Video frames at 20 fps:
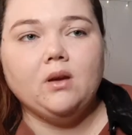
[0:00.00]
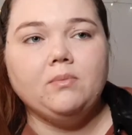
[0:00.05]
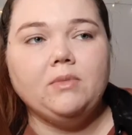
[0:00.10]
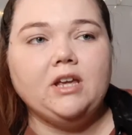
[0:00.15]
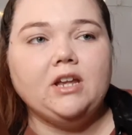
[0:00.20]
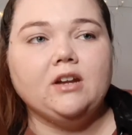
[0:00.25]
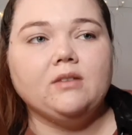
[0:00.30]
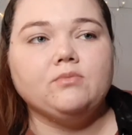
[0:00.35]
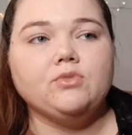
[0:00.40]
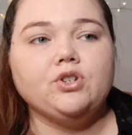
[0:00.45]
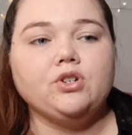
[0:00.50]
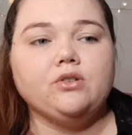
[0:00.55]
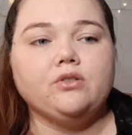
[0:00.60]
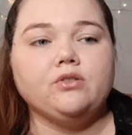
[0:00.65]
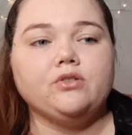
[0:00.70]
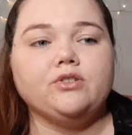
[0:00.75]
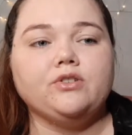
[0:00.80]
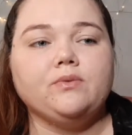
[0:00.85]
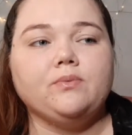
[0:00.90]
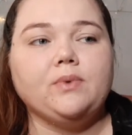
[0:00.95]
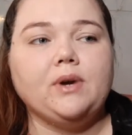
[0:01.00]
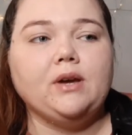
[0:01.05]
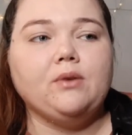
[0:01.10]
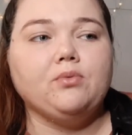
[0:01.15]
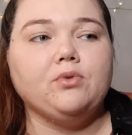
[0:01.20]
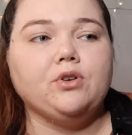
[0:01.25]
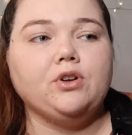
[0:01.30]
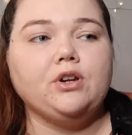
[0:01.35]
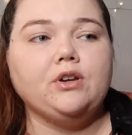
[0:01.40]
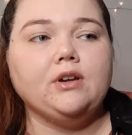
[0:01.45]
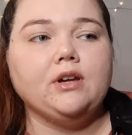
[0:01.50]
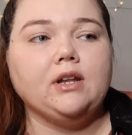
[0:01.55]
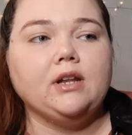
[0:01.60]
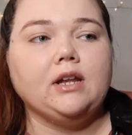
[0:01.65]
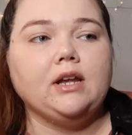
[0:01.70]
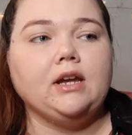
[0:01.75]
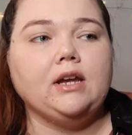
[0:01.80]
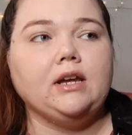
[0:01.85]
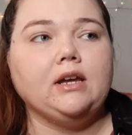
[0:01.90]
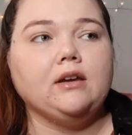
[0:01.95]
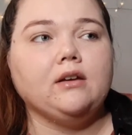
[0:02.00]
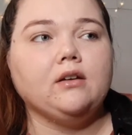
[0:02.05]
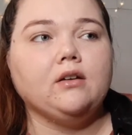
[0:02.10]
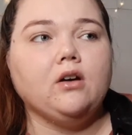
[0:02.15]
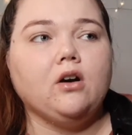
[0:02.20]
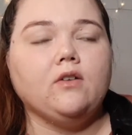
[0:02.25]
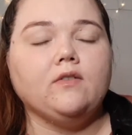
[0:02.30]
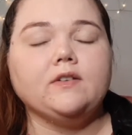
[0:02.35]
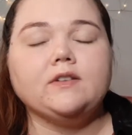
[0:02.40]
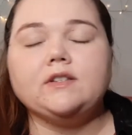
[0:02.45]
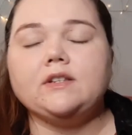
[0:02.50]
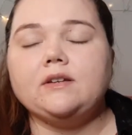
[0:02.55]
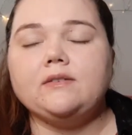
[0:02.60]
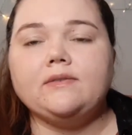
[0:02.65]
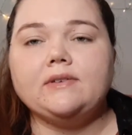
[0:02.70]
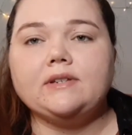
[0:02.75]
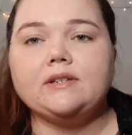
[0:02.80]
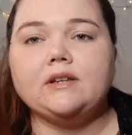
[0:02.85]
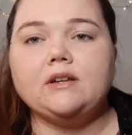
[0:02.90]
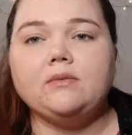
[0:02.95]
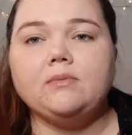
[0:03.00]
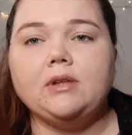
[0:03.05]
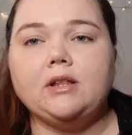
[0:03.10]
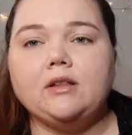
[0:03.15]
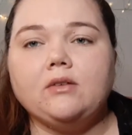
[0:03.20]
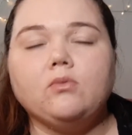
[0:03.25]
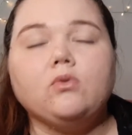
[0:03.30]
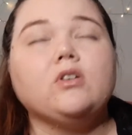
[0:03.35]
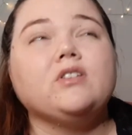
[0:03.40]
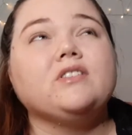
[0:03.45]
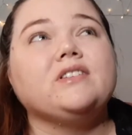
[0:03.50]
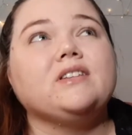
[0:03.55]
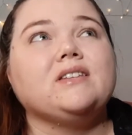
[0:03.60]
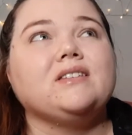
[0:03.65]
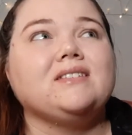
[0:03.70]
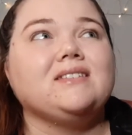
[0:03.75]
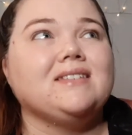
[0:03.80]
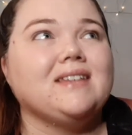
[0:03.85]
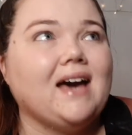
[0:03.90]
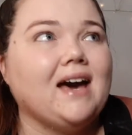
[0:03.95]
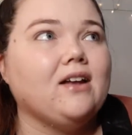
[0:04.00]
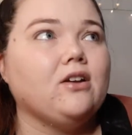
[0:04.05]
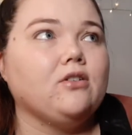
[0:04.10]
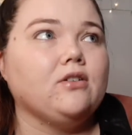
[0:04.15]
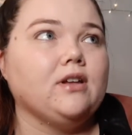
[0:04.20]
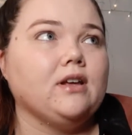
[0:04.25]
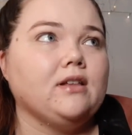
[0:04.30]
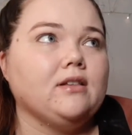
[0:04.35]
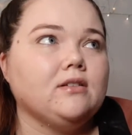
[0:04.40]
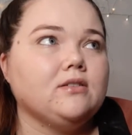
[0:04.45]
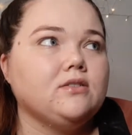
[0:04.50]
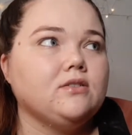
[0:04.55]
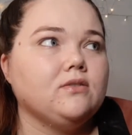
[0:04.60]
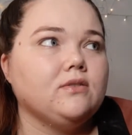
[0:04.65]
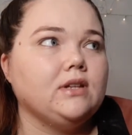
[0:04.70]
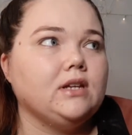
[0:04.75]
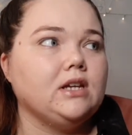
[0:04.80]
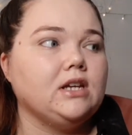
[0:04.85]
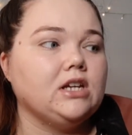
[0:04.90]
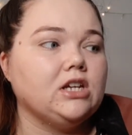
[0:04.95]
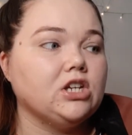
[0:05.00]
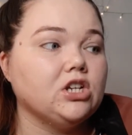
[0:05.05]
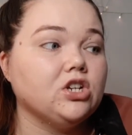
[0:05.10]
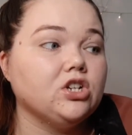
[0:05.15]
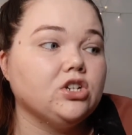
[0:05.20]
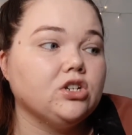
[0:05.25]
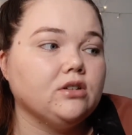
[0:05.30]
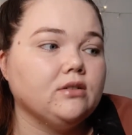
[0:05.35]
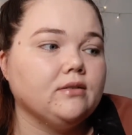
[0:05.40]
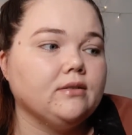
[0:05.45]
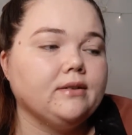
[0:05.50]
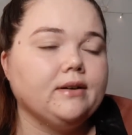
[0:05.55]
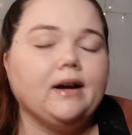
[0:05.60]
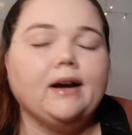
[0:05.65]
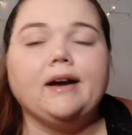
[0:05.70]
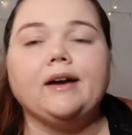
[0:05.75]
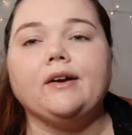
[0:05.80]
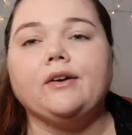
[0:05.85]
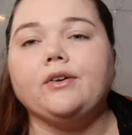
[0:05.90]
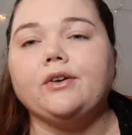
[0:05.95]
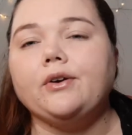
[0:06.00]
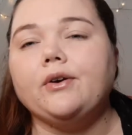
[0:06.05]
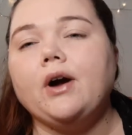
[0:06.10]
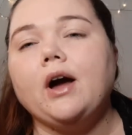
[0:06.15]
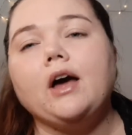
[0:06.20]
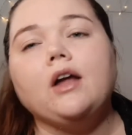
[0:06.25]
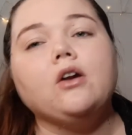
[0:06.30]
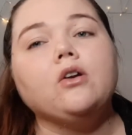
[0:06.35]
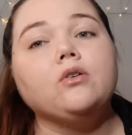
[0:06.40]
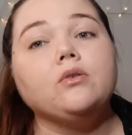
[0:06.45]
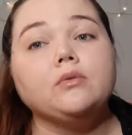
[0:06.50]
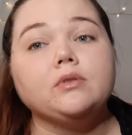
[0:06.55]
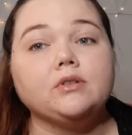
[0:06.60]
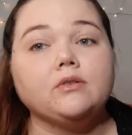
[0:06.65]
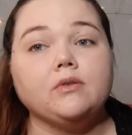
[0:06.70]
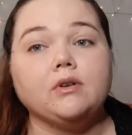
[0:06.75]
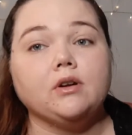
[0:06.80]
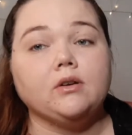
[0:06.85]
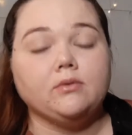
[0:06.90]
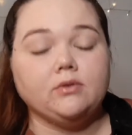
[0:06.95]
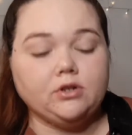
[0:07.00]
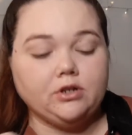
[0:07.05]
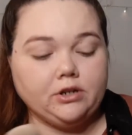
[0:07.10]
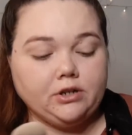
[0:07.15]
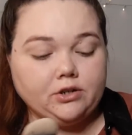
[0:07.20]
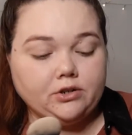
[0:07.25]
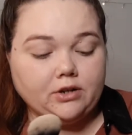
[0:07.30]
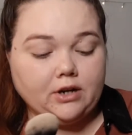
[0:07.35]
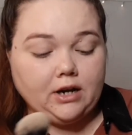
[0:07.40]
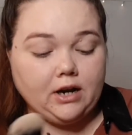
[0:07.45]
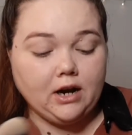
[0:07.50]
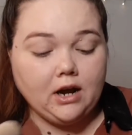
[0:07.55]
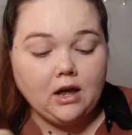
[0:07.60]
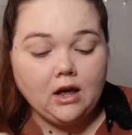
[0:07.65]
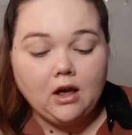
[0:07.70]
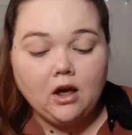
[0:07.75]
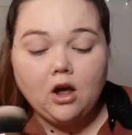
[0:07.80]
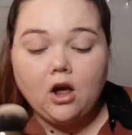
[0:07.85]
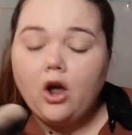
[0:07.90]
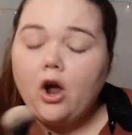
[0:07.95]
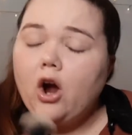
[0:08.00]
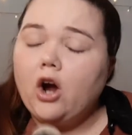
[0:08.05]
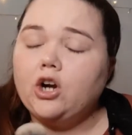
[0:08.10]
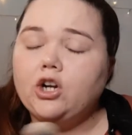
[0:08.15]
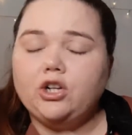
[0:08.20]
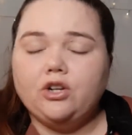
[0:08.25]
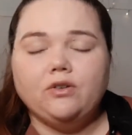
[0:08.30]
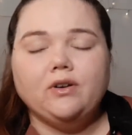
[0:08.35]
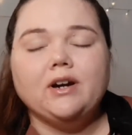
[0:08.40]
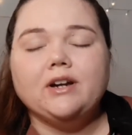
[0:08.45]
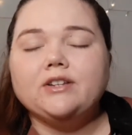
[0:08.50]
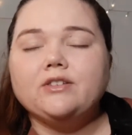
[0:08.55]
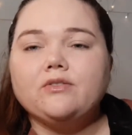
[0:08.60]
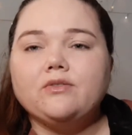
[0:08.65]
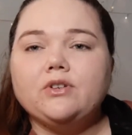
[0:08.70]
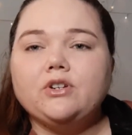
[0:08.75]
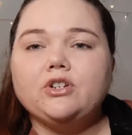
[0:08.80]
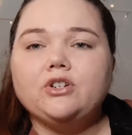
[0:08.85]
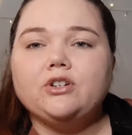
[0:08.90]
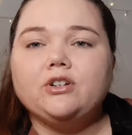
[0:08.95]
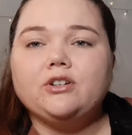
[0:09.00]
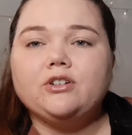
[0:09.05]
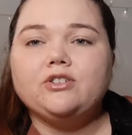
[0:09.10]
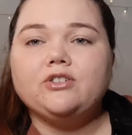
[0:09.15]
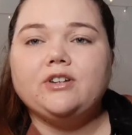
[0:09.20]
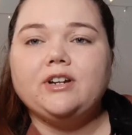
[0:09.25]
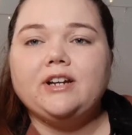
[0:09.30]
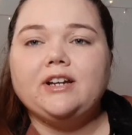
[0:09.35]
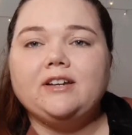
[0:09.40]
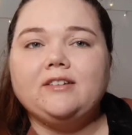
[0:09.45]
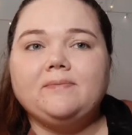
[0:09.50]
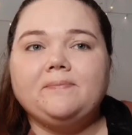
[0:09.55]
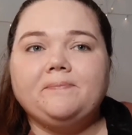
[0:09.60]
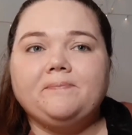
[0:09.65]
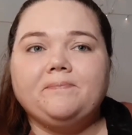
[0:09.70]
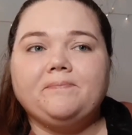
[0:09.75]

I mean, I'm sure there's a way where you can, like, obviously if it's gonna be like, well, it's a Saturday, there's no issue. I don't know. I don't know what's going on with trick-or-treating. Are you guys going trick-or-treating?